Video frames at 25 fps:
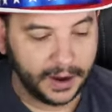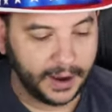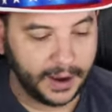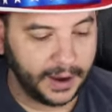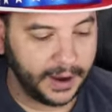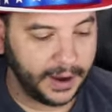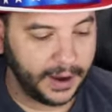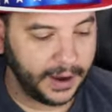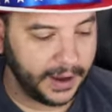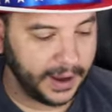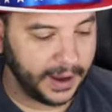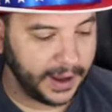
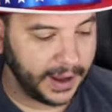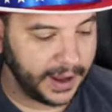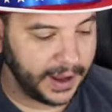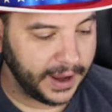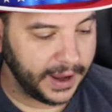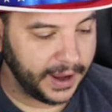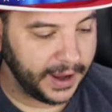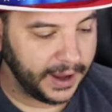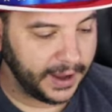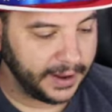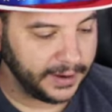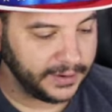Uh,
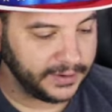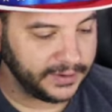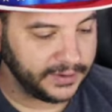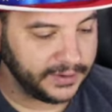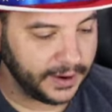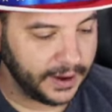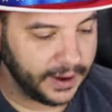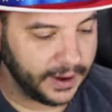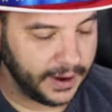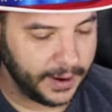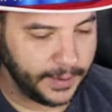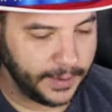and
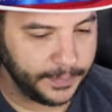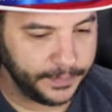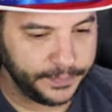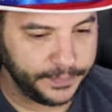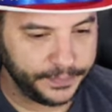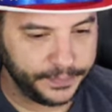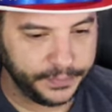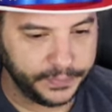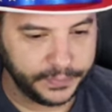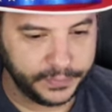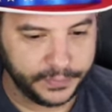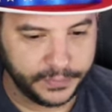
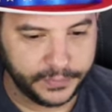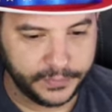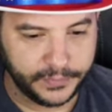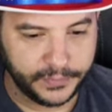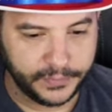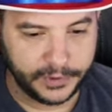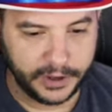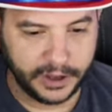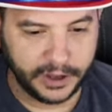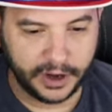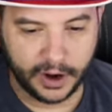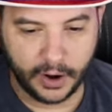um,
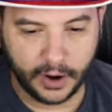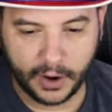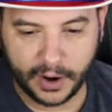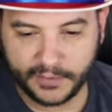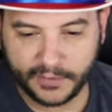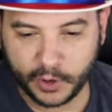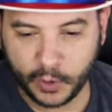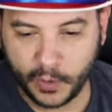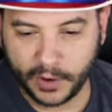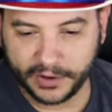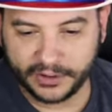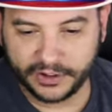you know,
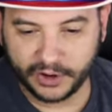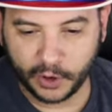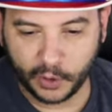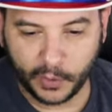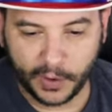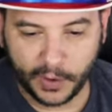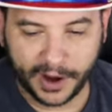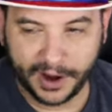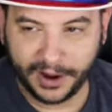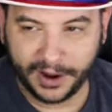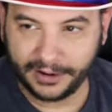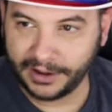every once in
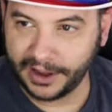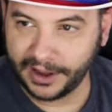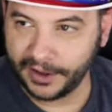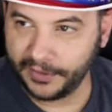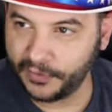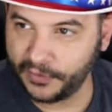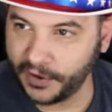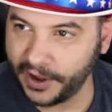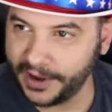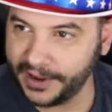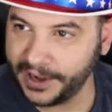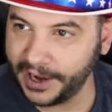a while,
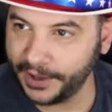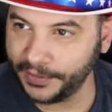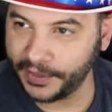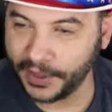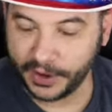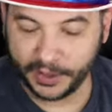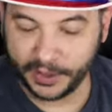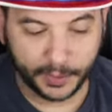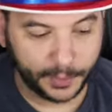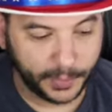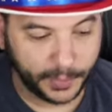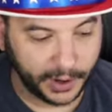I find out
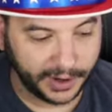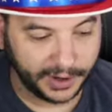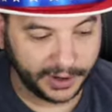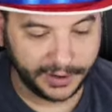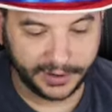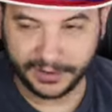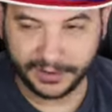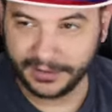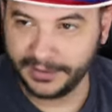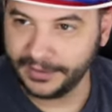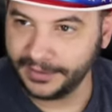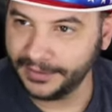that the
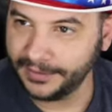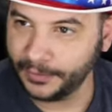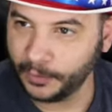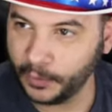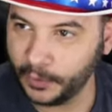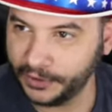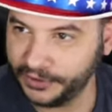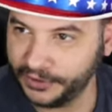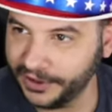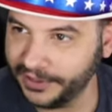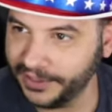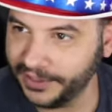button
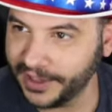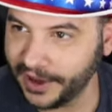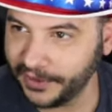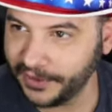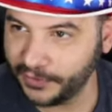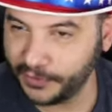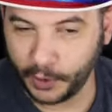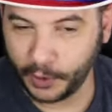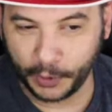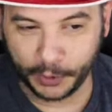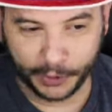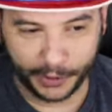was in
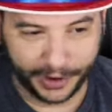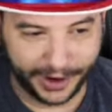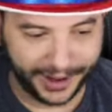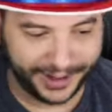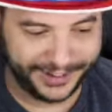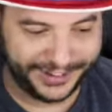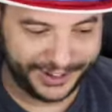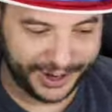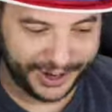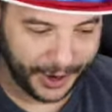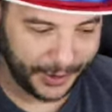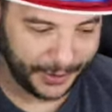that folder.
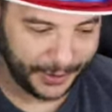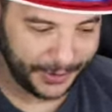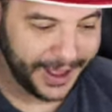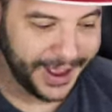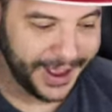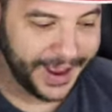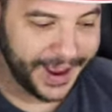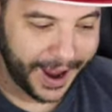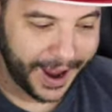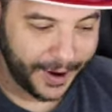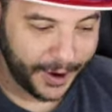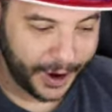And so
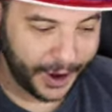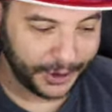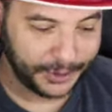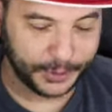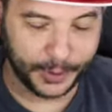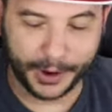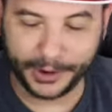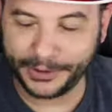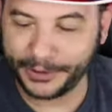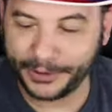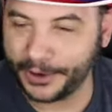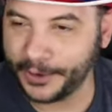
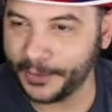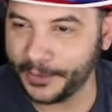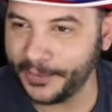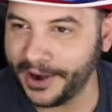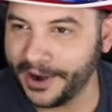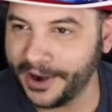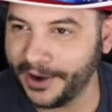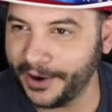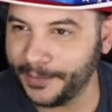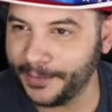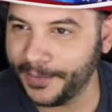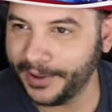Oswaldo
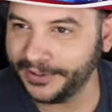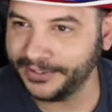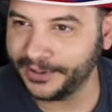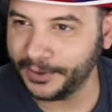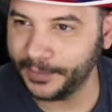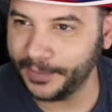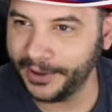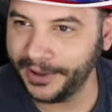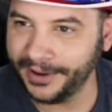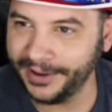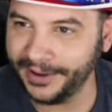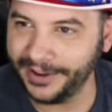Cabrera must
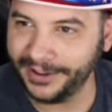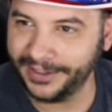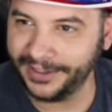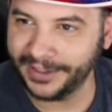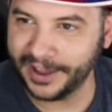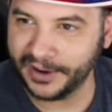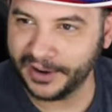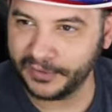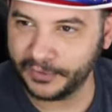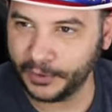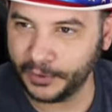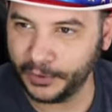have been in
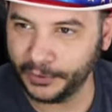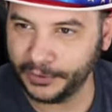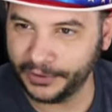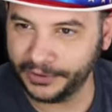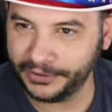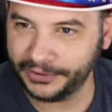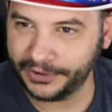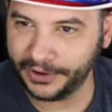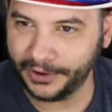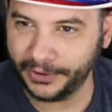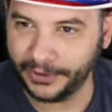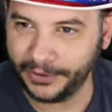that
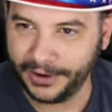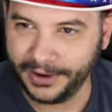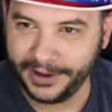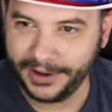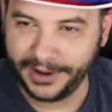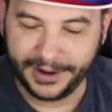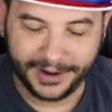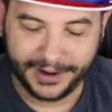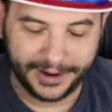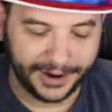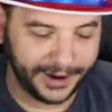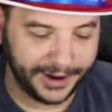folder. So
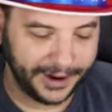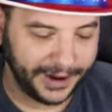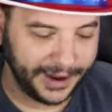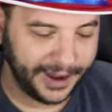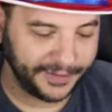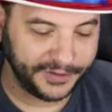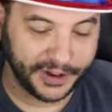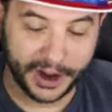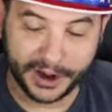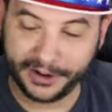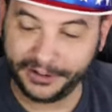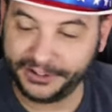uh,
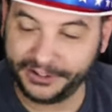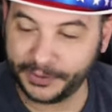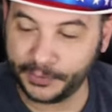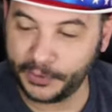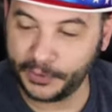I've done